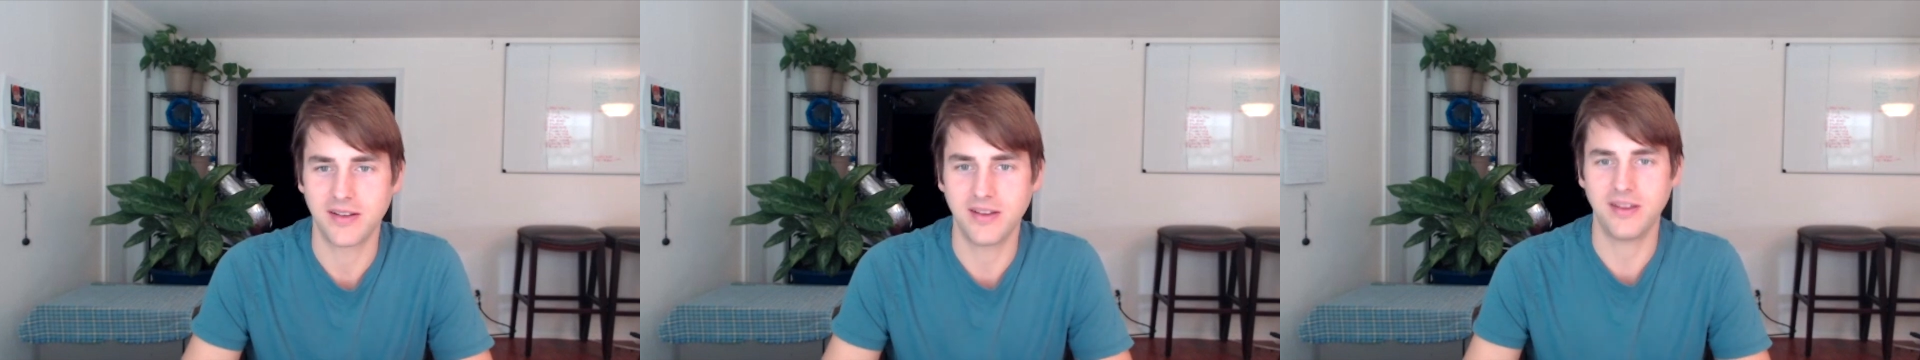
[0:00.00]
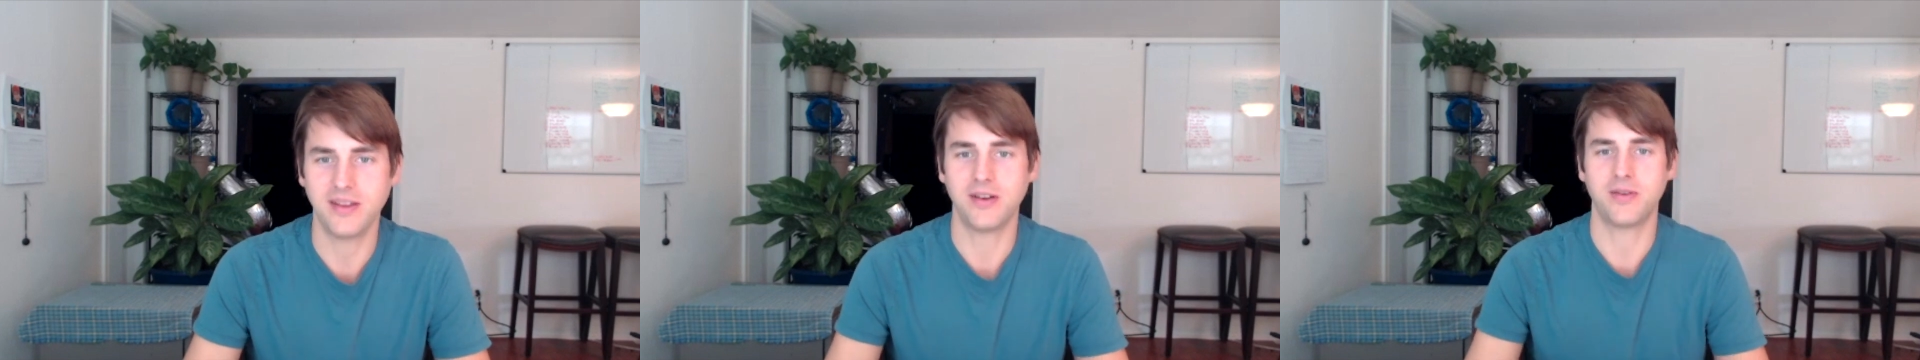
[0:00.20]

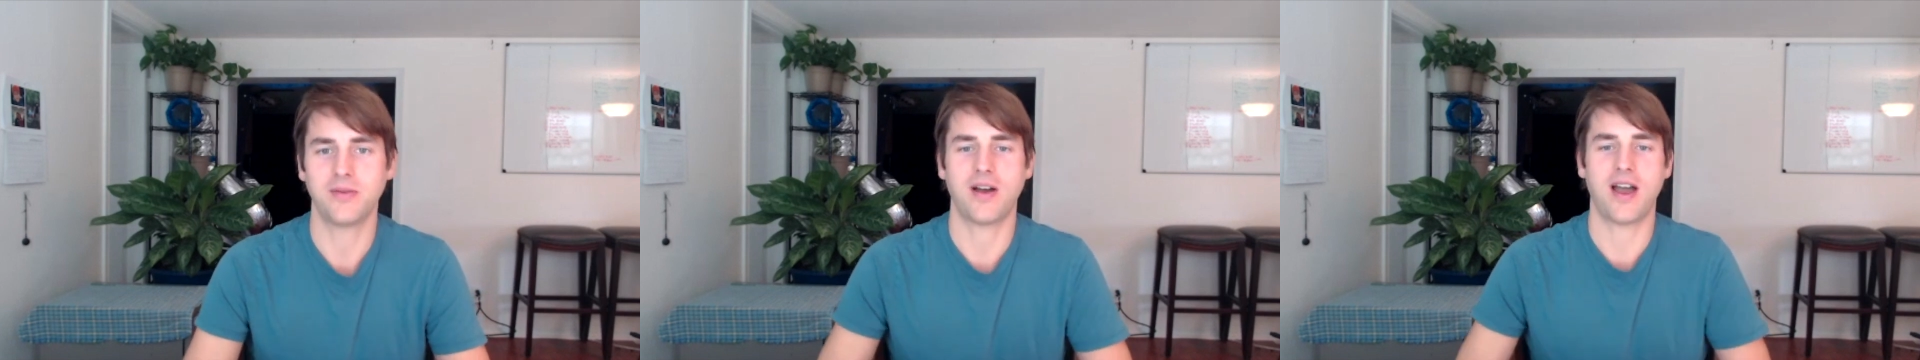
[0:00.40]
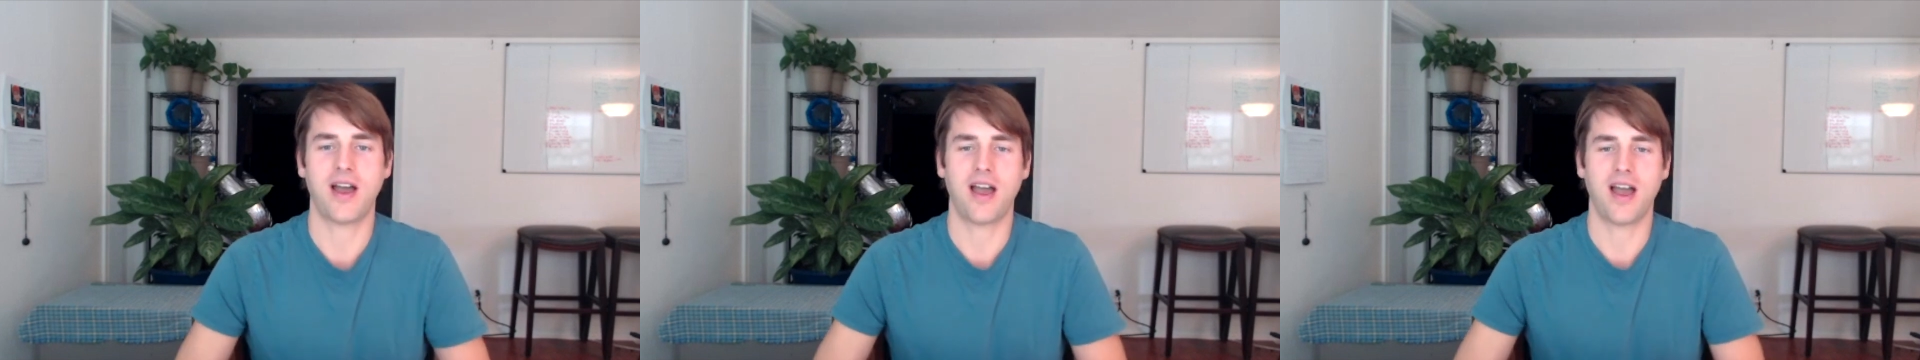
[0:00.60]
you
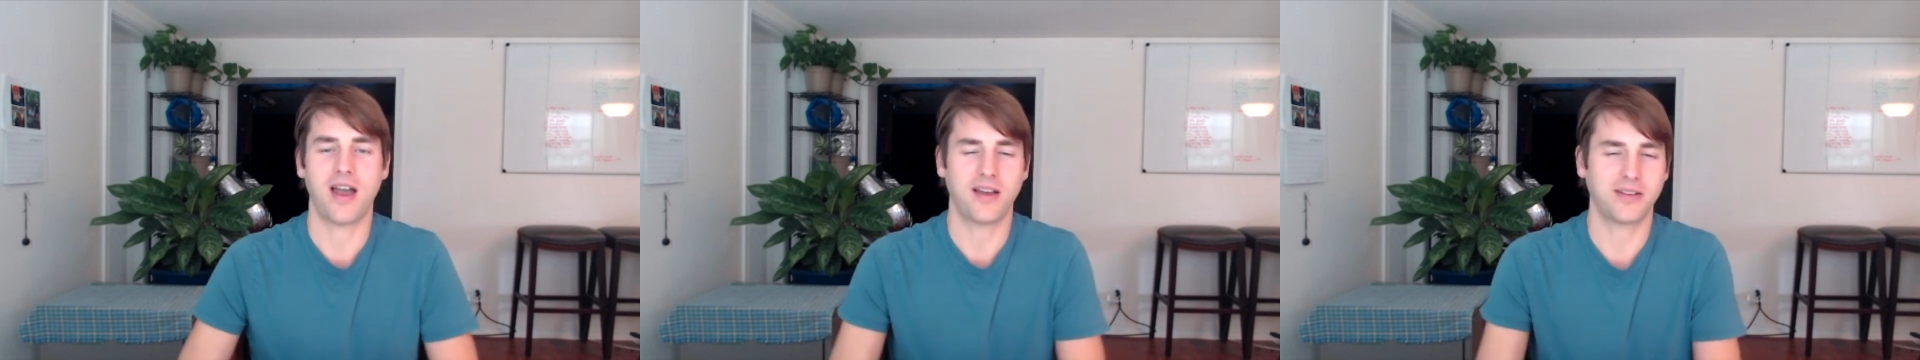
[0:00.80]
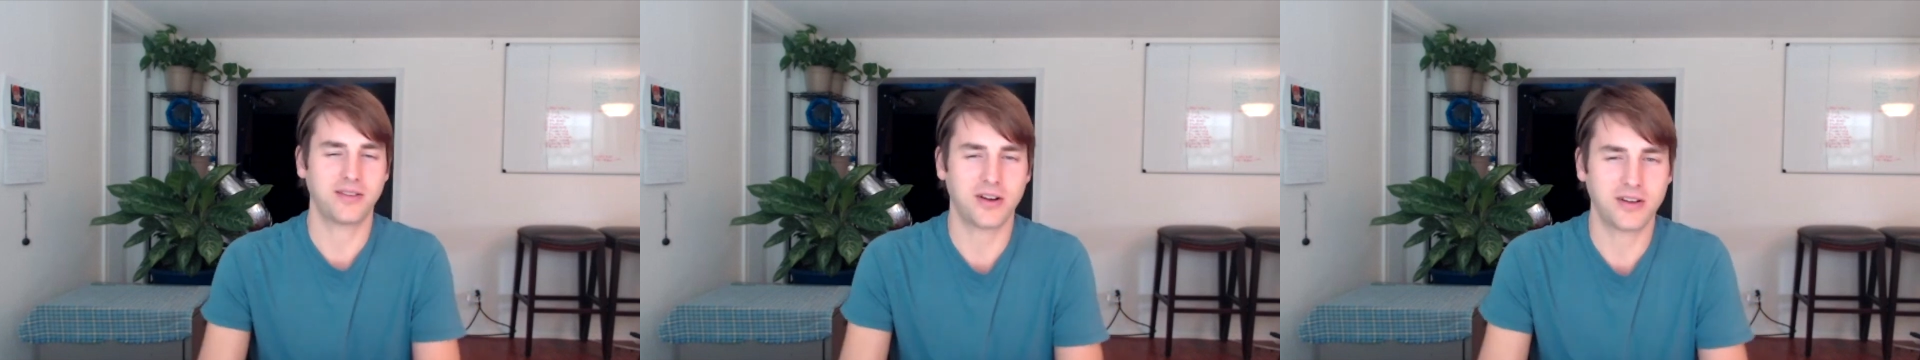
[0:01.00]
know uh,
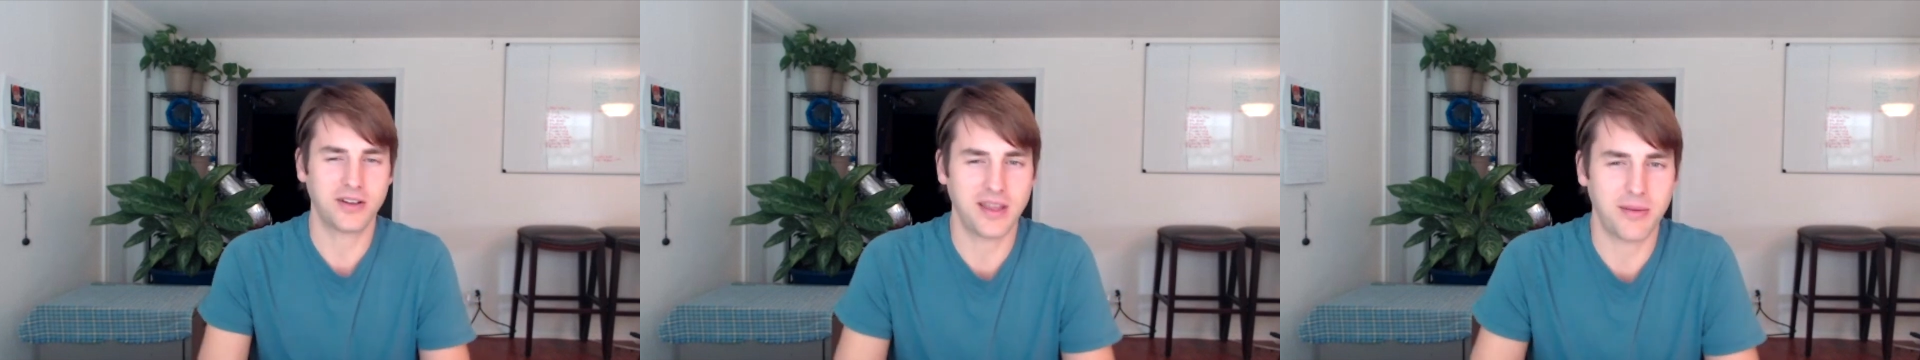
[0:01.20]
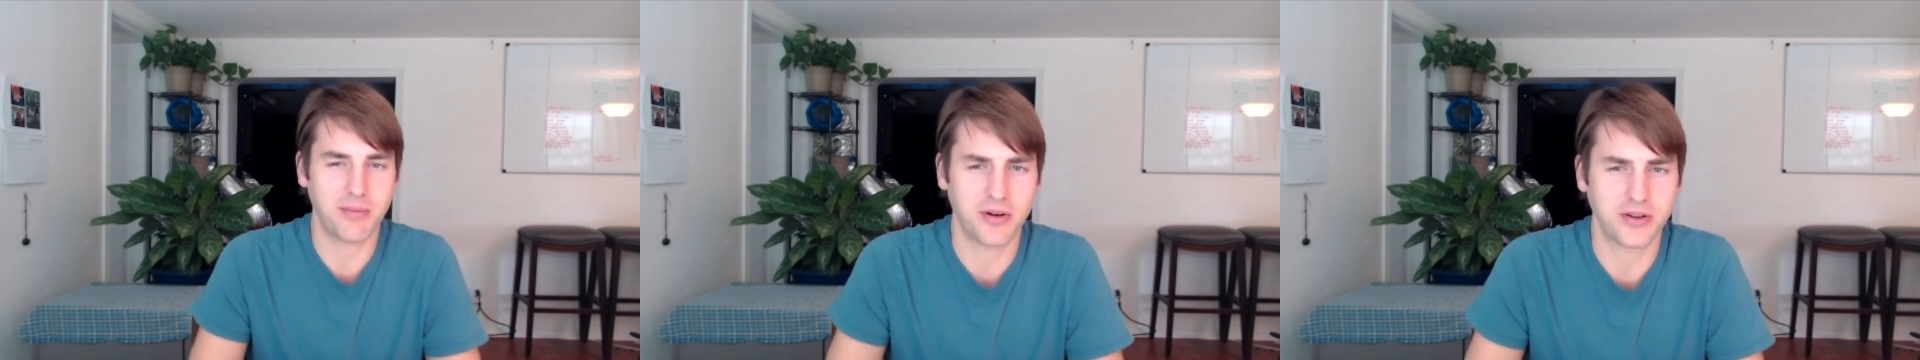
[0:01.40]
talk to
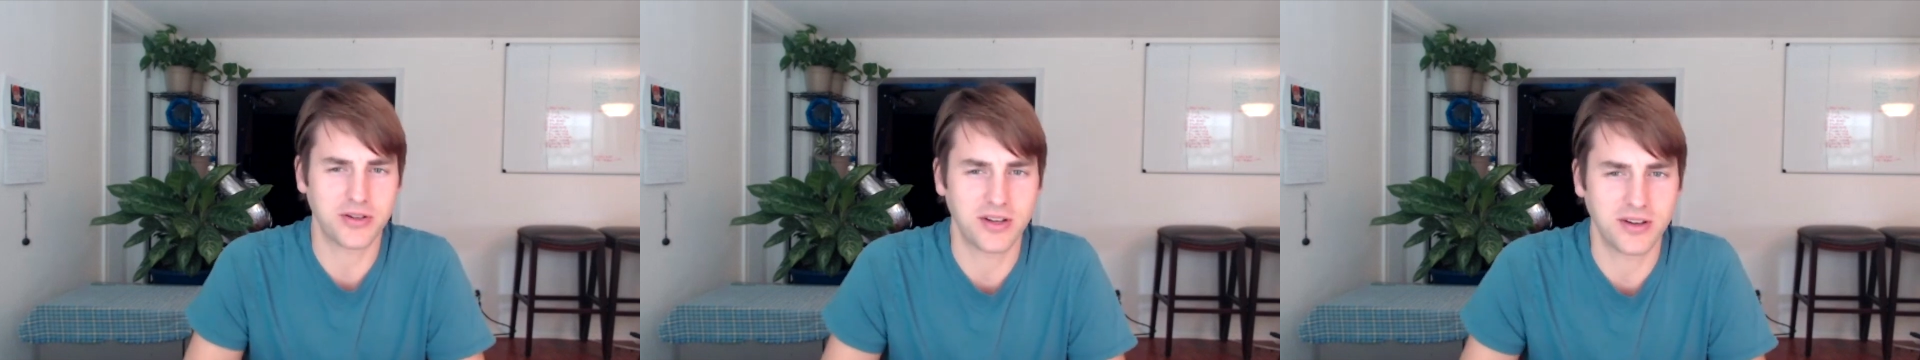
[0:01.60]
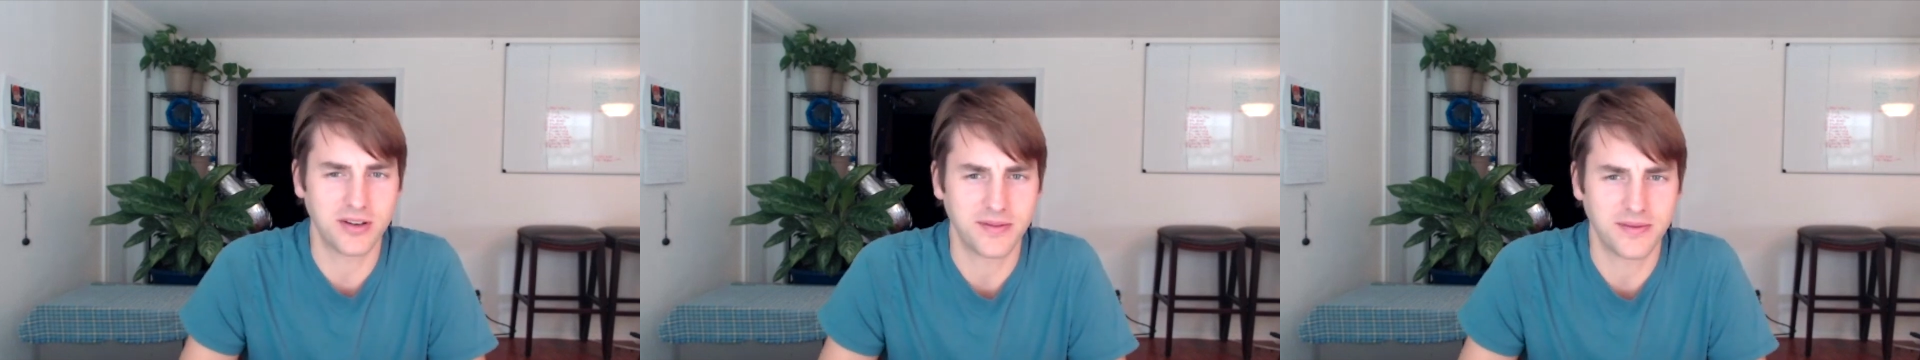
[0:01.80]
that
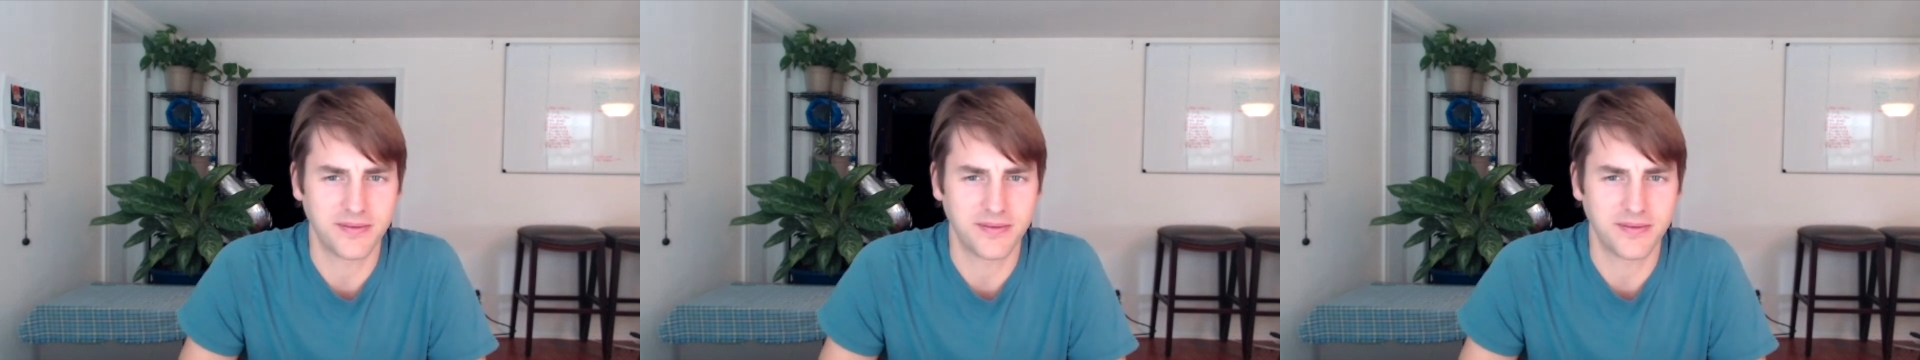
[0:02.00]
person